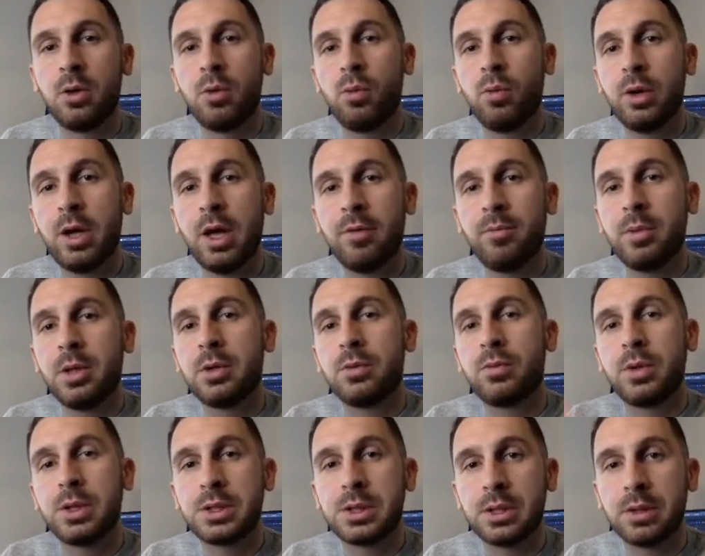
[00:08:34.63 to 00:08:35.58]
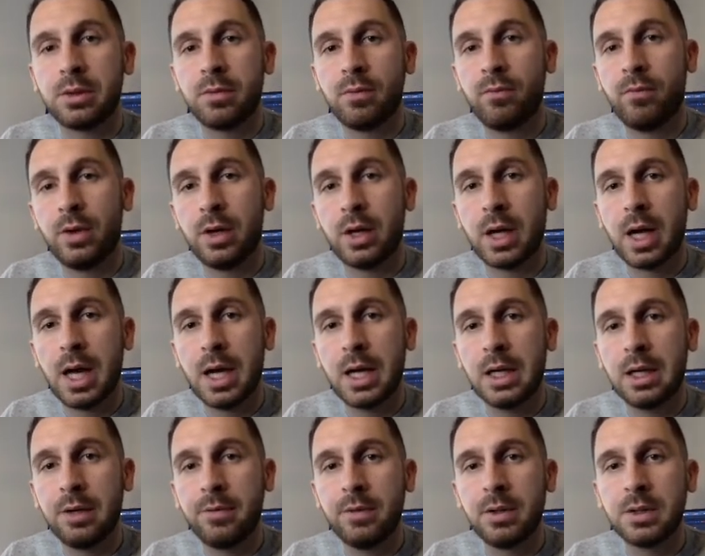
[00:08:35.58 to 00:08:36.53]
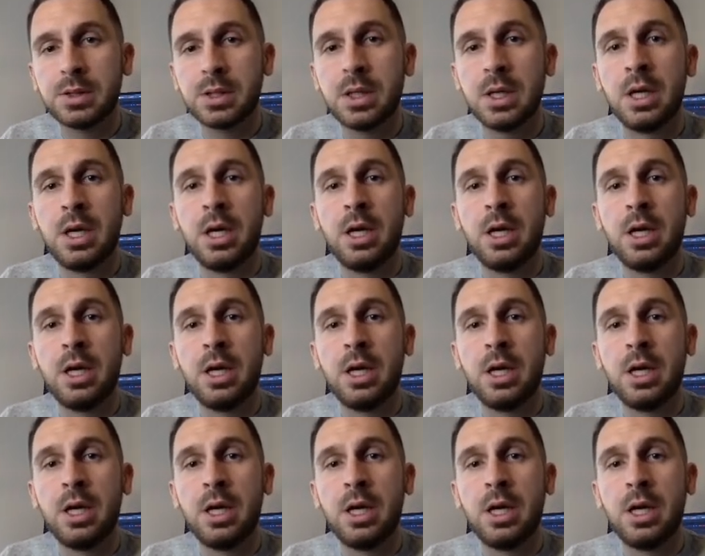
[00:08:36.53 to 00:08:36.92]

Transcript: We have been reaching very high levels.